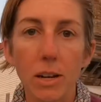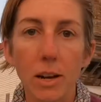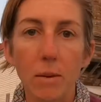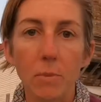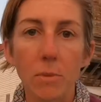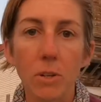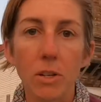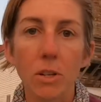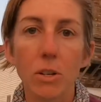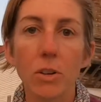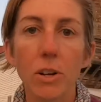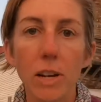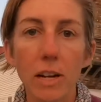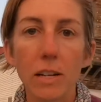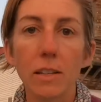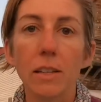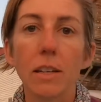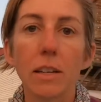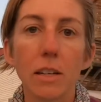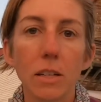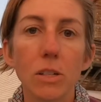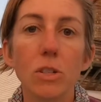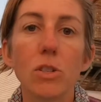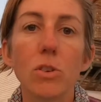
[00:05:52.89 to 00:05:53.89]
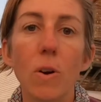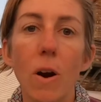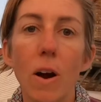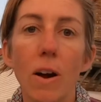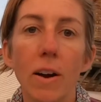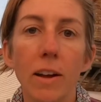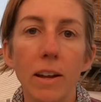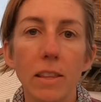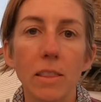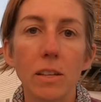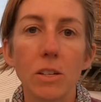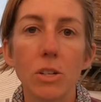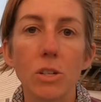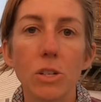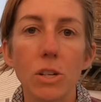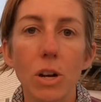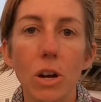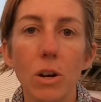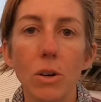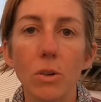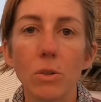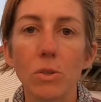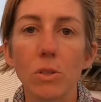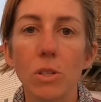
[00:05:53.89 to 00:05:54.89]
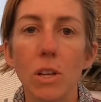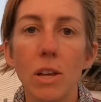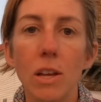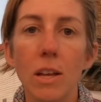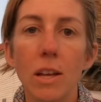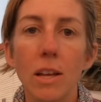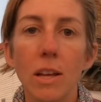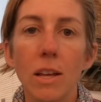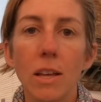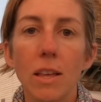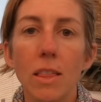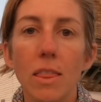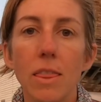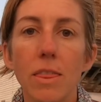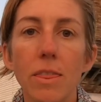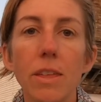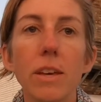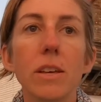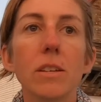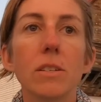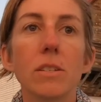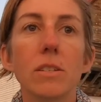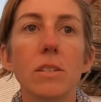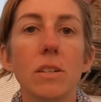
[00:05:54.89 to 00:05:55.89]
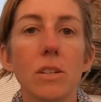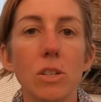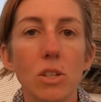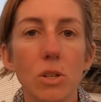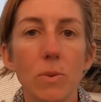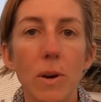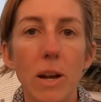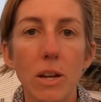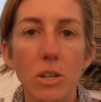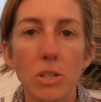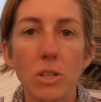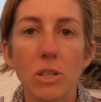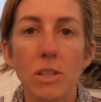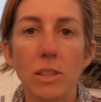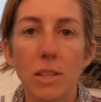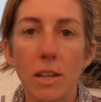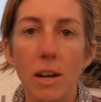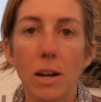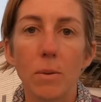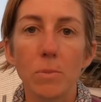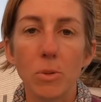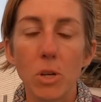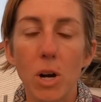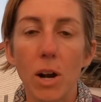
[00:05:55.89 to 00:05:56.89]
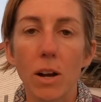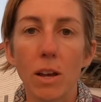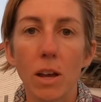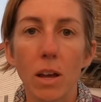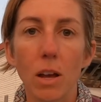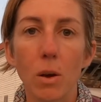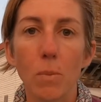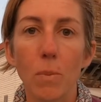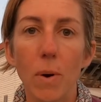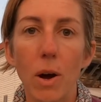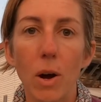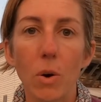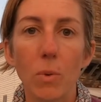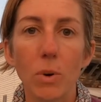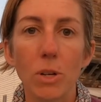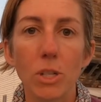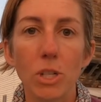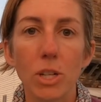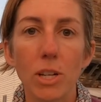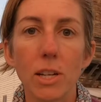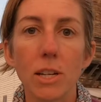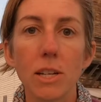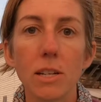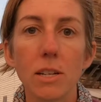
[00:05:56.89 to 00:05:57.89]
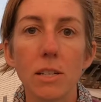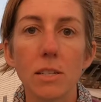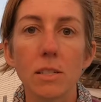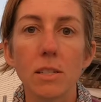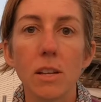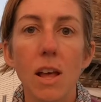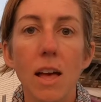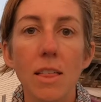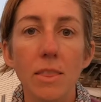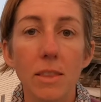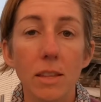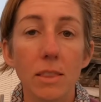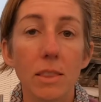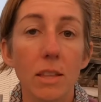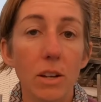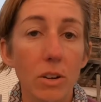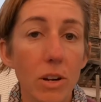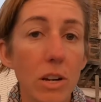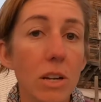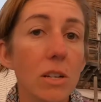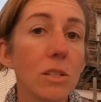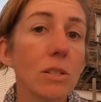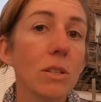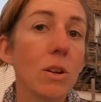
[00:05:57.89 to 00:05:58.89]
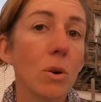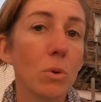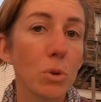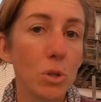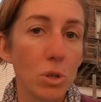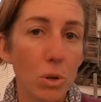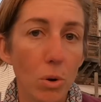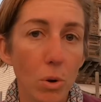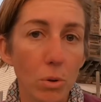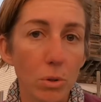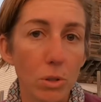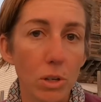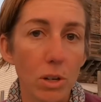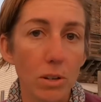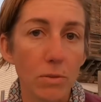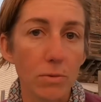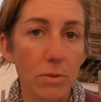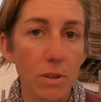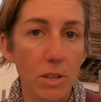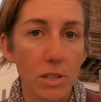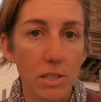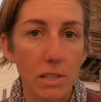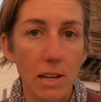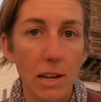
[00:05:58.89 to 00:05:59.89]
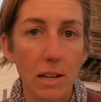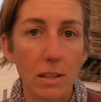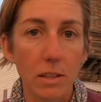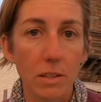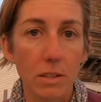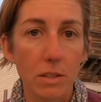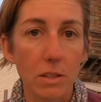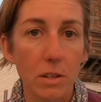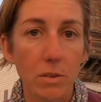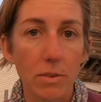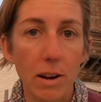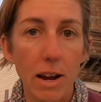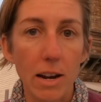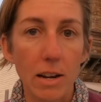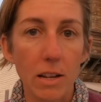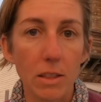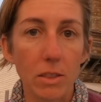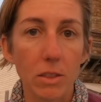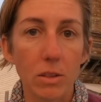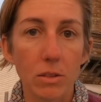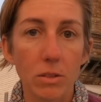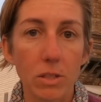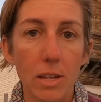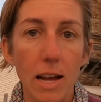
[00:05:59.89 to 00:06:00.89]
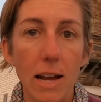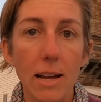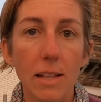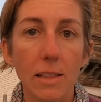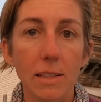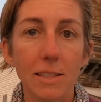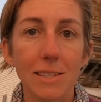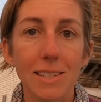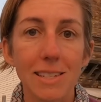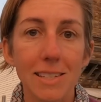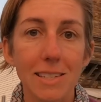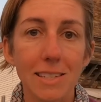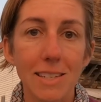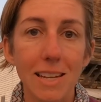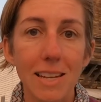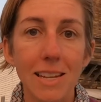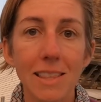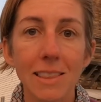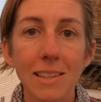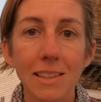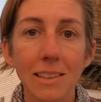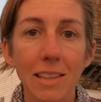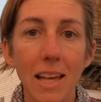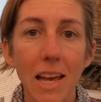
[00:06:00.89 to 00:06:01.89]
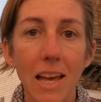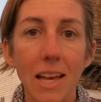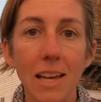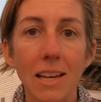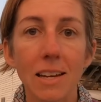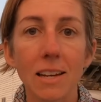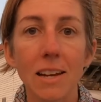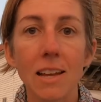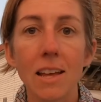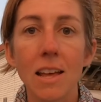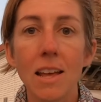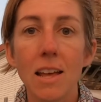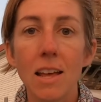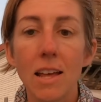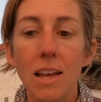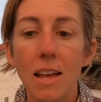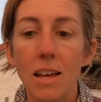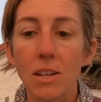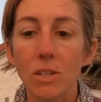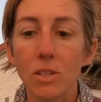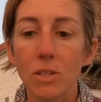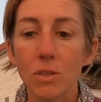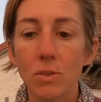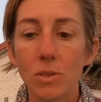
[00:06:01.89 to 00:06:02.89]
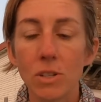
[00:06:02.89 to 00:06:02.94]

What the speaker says: going to create like a drawing that shows this situation that I'm talking about, which is that there is no shoulder for the cyclist to ride in. The cyclist is in the lane. As soon as